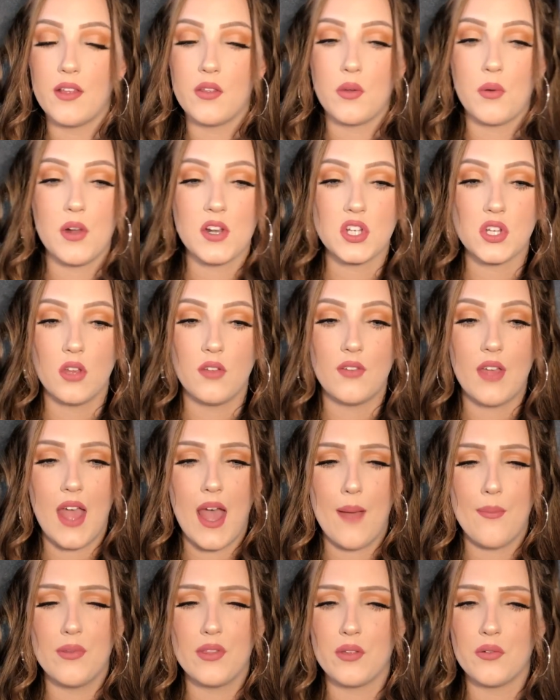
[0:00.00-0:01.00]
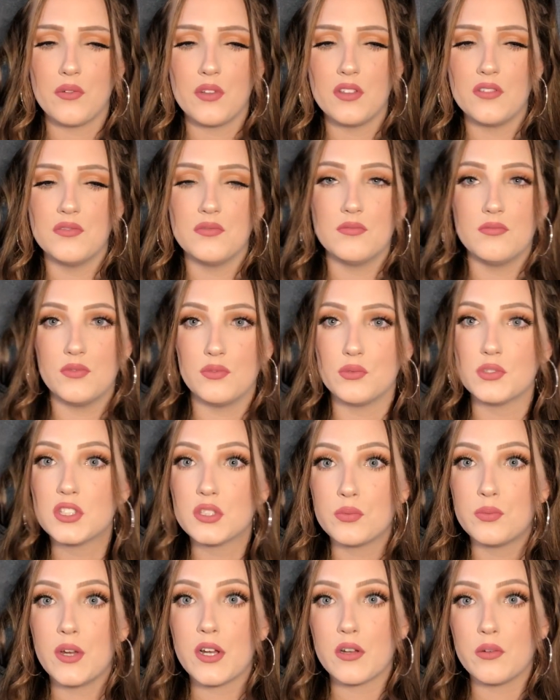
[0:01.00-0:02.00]
They were watching all of it happen. They were
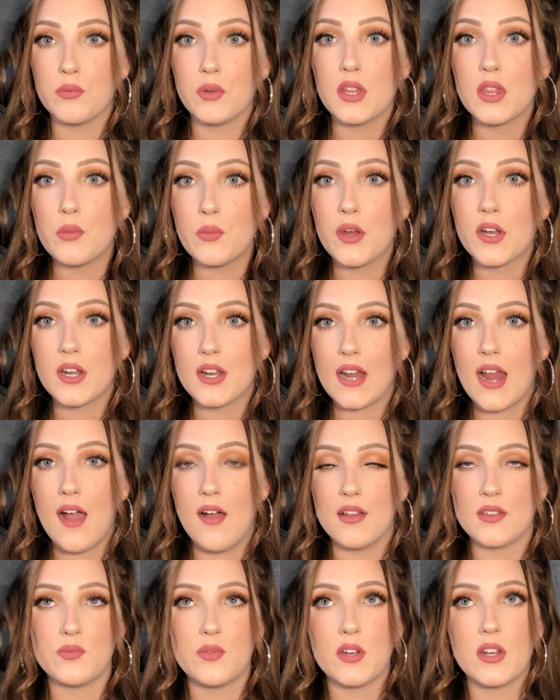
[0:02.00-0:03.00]
just really weirded out,